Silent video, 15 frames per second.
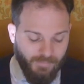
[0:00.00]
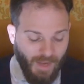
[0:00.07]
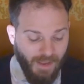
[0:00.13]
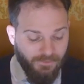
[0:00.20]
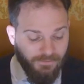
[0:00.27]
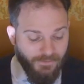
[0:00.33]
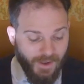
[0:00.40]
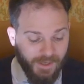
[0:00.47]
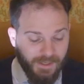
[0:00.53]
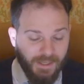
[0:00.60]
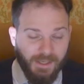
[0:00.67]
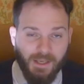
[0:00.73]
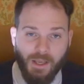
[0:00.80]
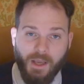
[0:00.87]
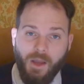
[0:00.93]
And
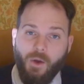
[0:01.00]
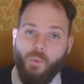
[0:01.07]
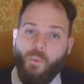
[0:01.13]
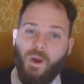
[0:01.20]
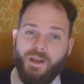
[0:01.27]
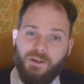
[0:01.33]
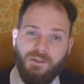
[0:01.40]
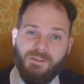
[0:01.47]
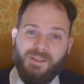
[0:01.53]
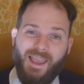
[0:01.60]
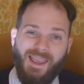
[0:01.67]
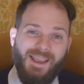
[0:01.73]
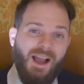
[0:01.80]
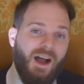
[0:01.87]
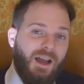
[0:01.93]
finally, why not
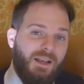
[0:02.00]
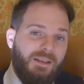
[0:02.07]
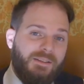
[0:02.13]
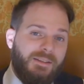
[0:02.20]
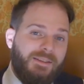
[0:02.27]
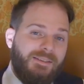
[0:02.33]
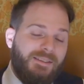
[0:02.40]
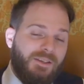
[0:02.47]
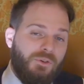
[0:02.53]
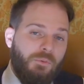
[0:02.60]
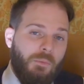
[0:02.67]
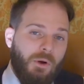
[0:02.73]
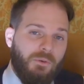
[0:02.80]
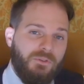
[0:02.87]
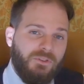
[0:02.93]
a Highland single
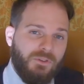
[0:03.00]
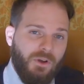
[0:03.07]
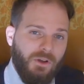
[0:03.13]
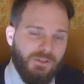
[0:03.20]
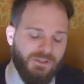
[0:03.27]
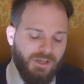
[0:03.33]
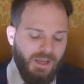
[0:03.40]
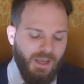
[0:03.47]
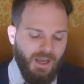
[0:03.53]
malt Scotch?